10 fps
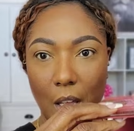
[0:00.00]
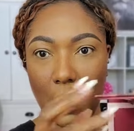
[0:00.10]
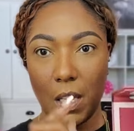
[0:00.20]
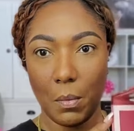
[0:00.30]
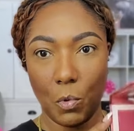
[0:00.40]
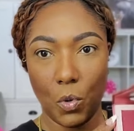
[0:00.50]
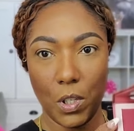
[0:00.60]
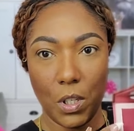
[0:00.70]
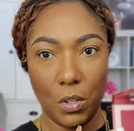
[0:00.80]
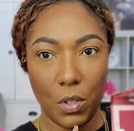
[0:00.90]
I think I'm
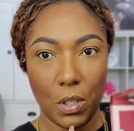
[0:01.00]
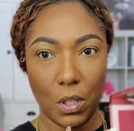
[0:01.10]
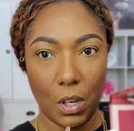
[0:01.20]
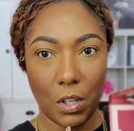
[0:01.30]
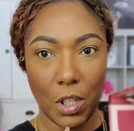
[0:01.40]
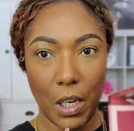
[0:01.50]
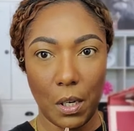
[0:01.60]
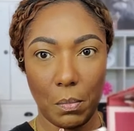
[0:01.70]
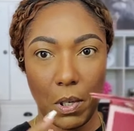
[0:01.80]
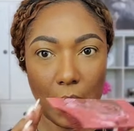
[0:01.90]
going to use this dark
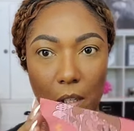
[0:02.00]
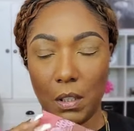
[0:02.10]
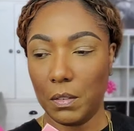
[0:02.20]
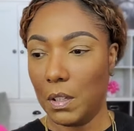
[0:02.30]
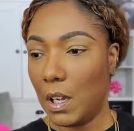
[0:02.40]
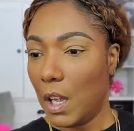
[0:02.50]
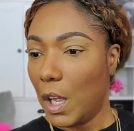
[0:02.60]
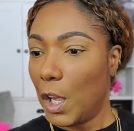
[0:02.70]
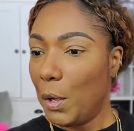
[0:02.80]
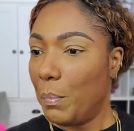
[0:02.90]
shade up here.
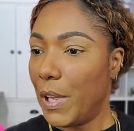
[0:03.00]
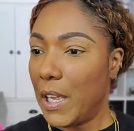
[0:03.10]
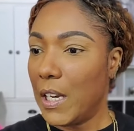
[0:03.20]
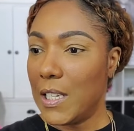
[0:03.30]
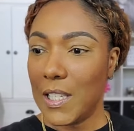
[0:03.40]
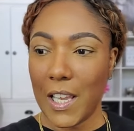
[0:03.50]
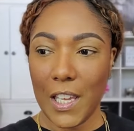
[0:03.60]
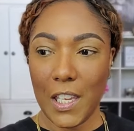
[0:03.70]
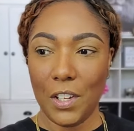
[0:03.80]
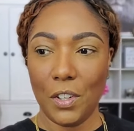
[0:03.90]
But it's
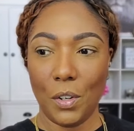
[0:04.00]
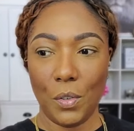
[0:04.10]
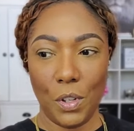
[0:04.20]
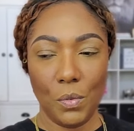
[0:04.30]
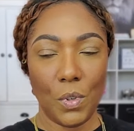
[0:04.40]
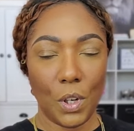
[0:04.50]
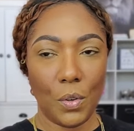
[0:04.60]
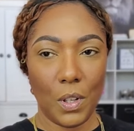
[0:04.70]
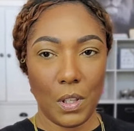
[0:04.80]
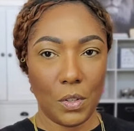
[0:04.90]
like, you know, you
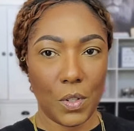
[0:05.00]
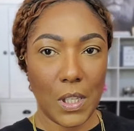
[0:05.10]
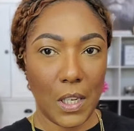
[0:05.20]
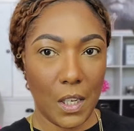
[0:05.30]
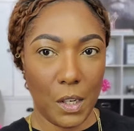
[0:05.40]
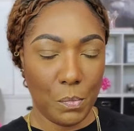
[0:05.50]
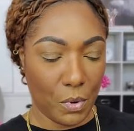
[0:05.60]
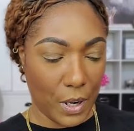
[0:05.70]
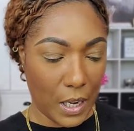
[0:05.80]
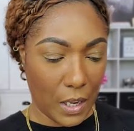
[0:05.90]
know that those indie
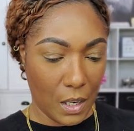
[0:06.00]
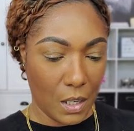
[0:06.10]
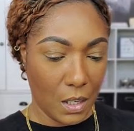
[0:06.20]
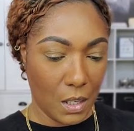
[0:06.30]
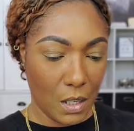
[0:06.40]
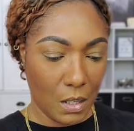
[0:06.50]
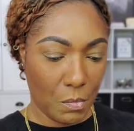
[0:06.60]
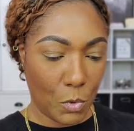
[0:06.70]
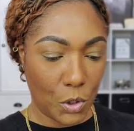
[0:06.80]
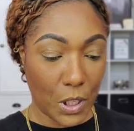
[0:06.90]
brand
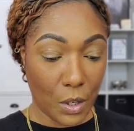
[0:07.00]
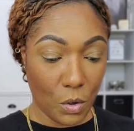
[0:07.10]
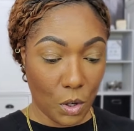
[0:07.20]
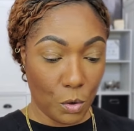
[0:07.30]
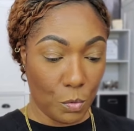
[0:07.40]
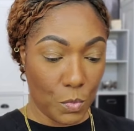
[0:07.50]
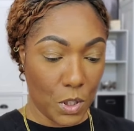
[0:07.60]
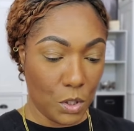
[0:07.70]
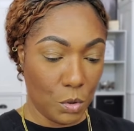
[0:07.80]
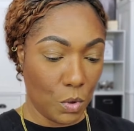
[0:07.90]
multi-chromes
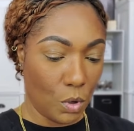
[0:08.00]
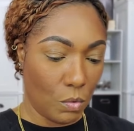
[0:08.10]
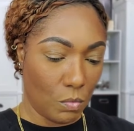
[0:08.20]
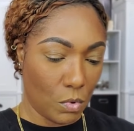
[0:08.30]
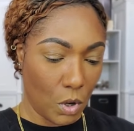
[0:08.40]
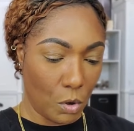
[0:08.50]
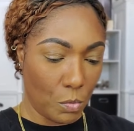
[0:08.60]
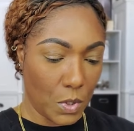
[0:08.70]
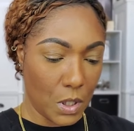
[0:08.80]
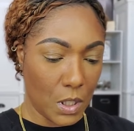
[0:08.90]
and
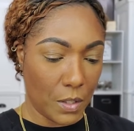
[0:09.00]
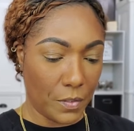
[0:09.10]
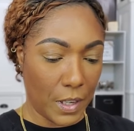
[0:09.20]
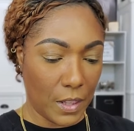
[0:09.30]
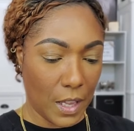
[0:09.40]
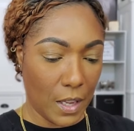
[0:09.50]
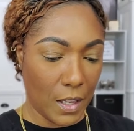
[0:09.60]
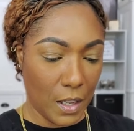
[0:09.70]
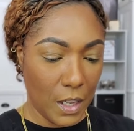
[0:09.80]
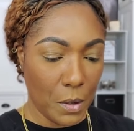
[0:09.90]
duo-chromes and stuff like that
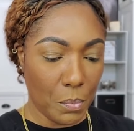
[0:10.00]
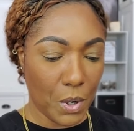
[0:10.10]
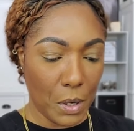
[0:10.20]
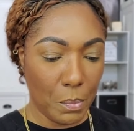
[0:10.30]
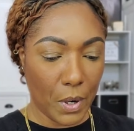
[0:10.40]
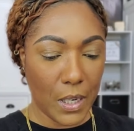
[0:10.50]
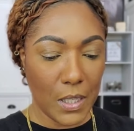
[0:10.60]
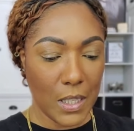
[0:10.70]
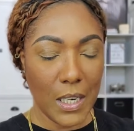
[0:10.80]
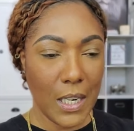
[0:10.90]
can get pretty
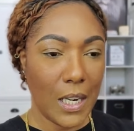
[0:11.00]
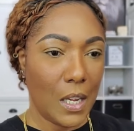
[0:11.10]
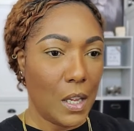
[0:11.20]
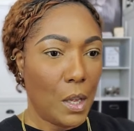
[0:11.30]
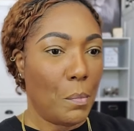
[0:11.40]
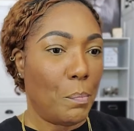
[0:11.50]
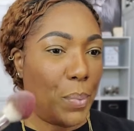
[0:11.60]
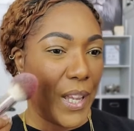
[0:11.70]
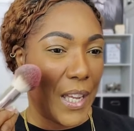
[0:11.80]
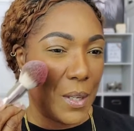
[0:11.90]
pricey.
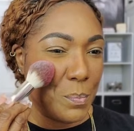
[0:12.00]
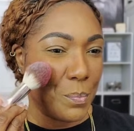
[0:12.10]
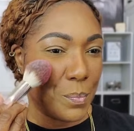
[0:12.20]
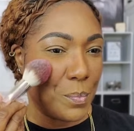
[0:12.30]
But